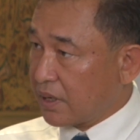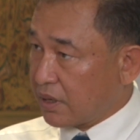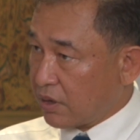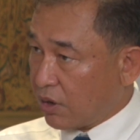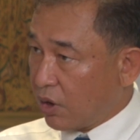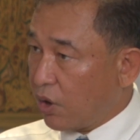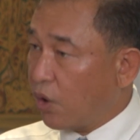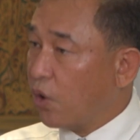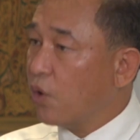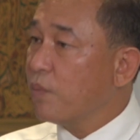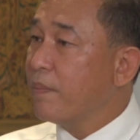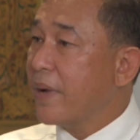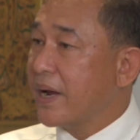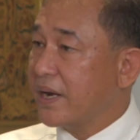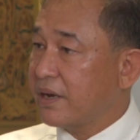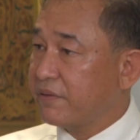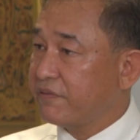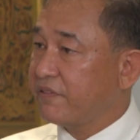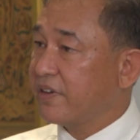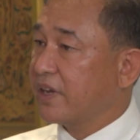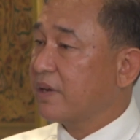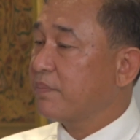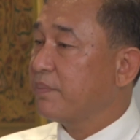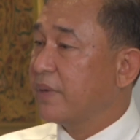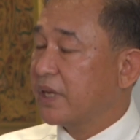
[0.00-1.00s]

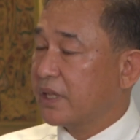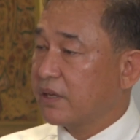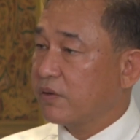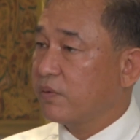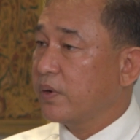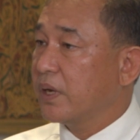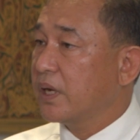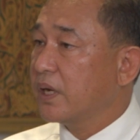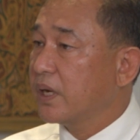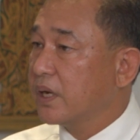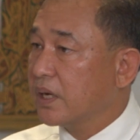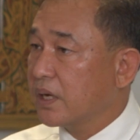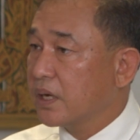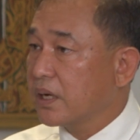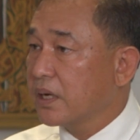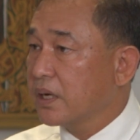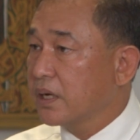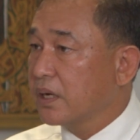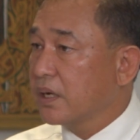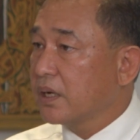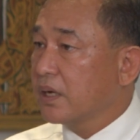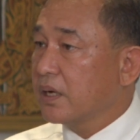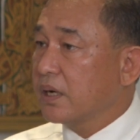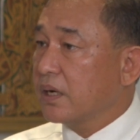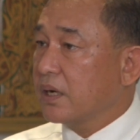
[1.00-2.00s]
co-benefit between
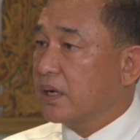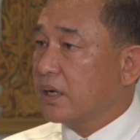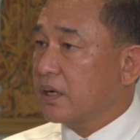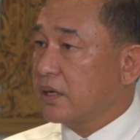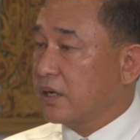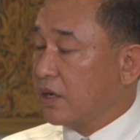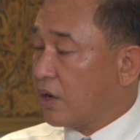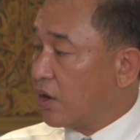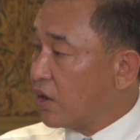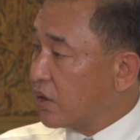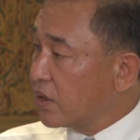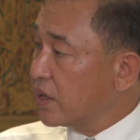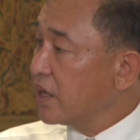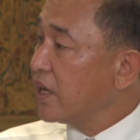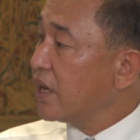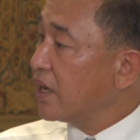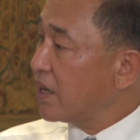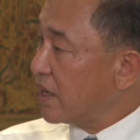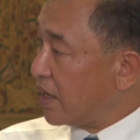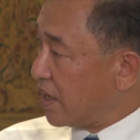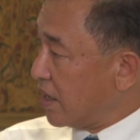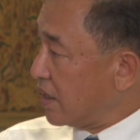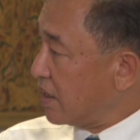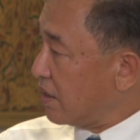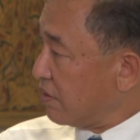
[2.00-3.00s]
the
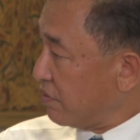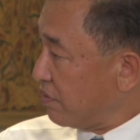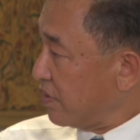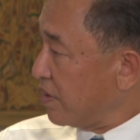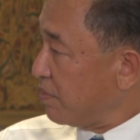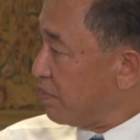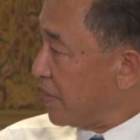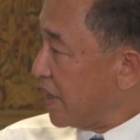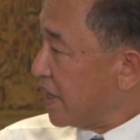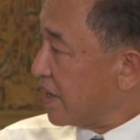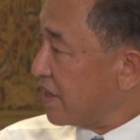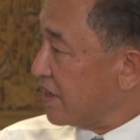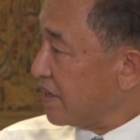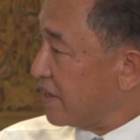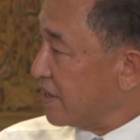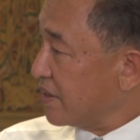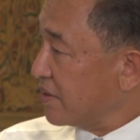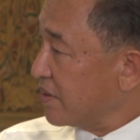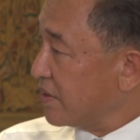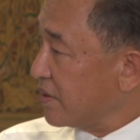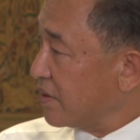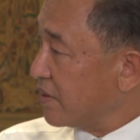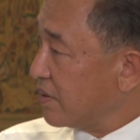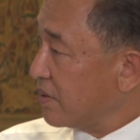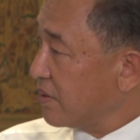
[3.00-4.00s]
audience and the filmmaker,
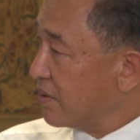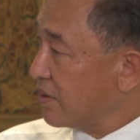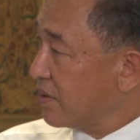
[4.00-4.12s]
you know.